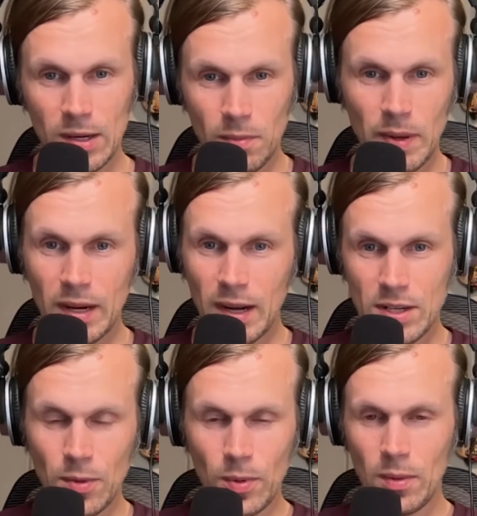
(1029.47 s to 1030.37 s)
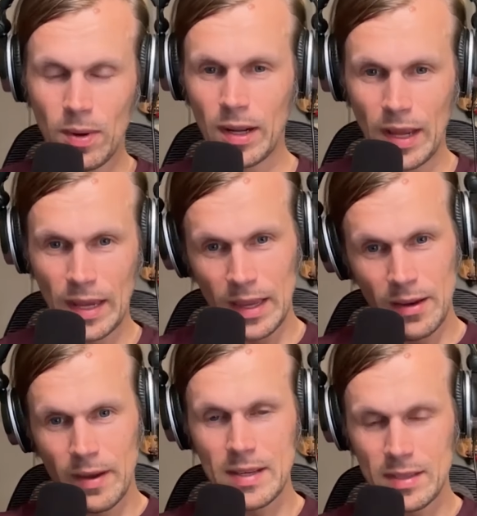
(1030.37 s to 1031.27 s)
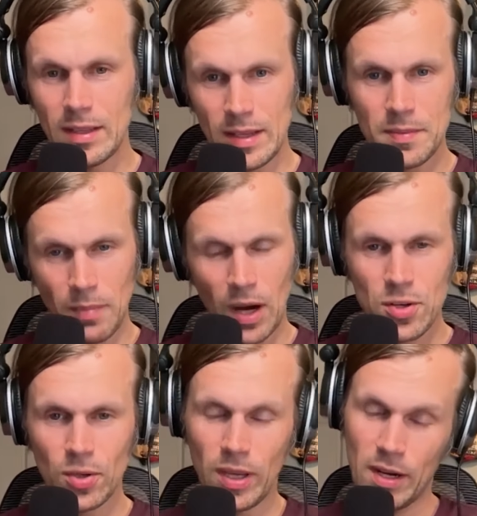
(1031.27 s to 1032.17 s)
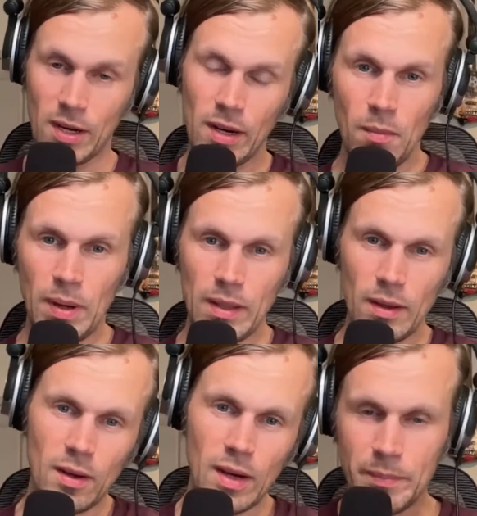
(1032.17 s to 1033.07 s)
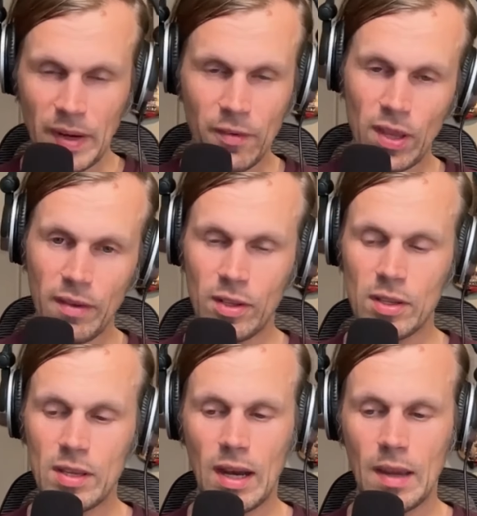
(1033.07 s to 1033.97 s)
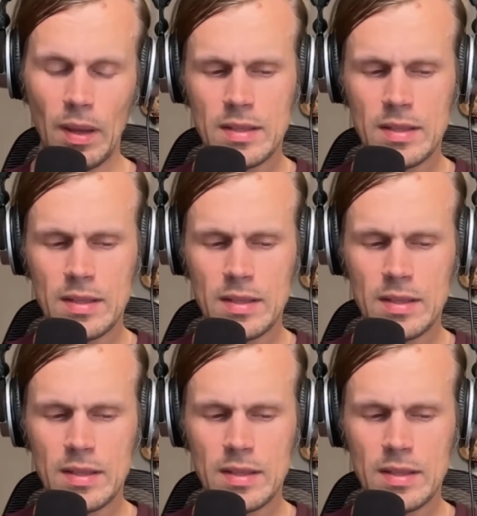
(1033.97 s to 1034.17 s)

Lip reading: oh my gosh, I really want to like invest in this module here, but I've never given the time.